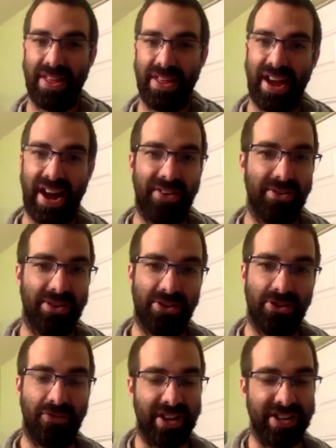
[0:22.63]
I don't know
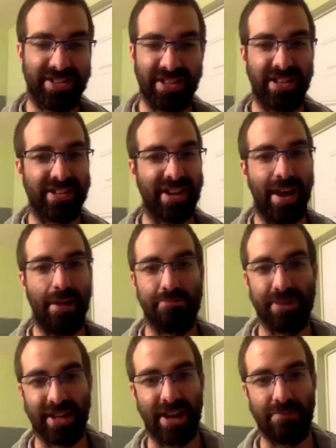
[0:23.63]
if I see this
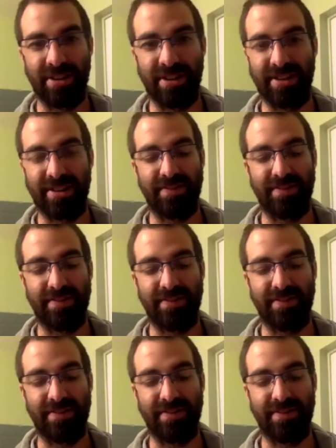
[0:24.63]
happening. I mean,